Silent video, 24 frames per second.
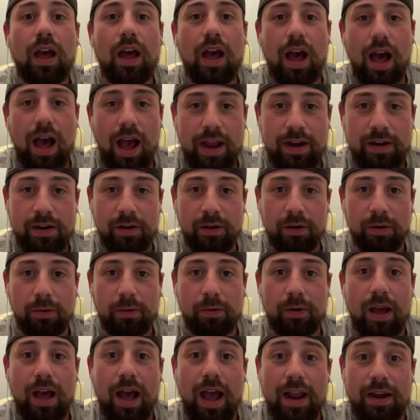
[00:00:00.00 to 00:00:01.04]
I know,
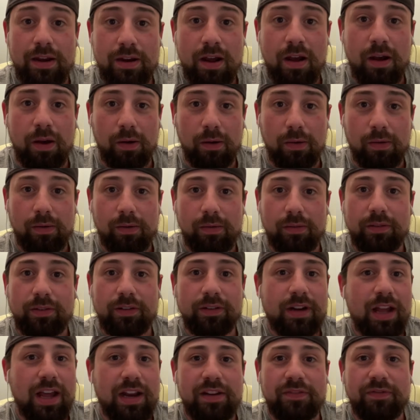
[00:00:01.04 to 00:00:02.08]
I know.
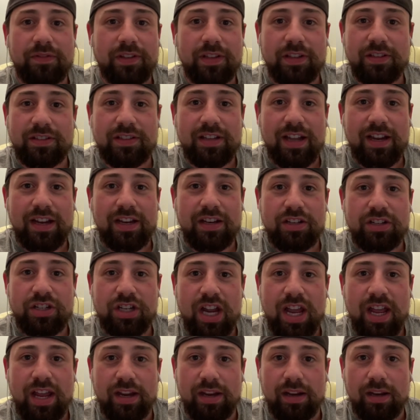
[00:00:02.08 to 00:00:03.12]
They're not even the second
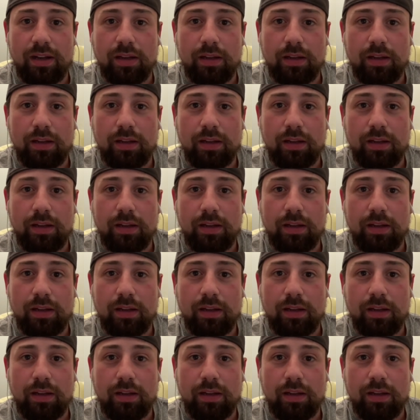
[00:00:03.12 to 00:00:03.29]
gen.